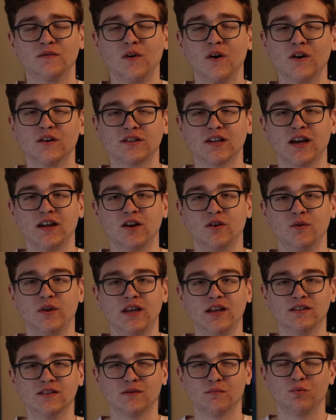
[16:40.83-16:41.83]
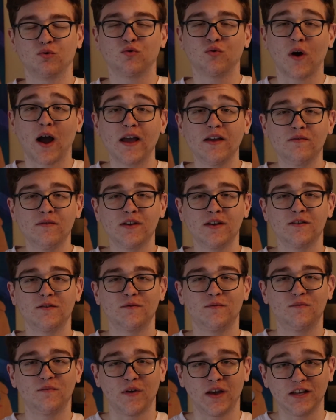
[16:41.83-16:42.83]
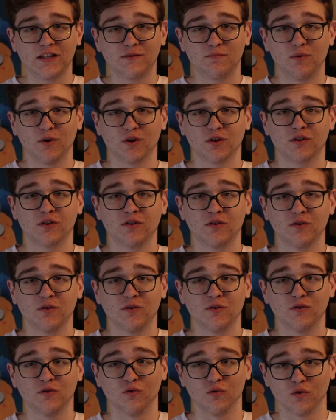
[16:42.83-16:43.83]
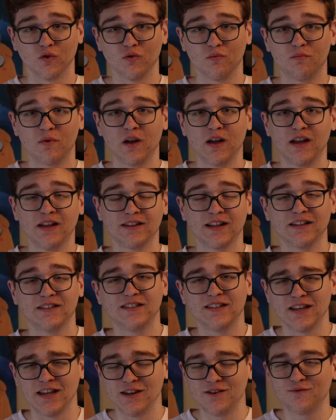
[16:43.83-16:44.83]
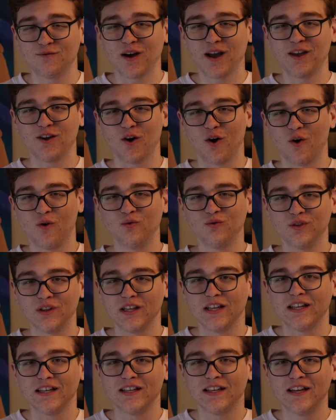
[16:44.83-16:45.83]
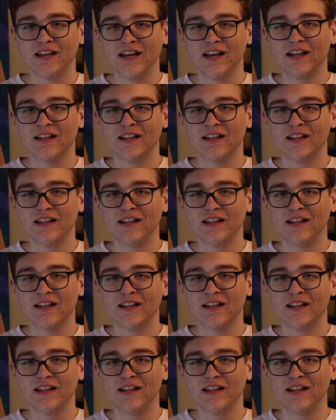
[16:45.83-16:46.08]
far as I know, he has a private Facebook group that's invite only,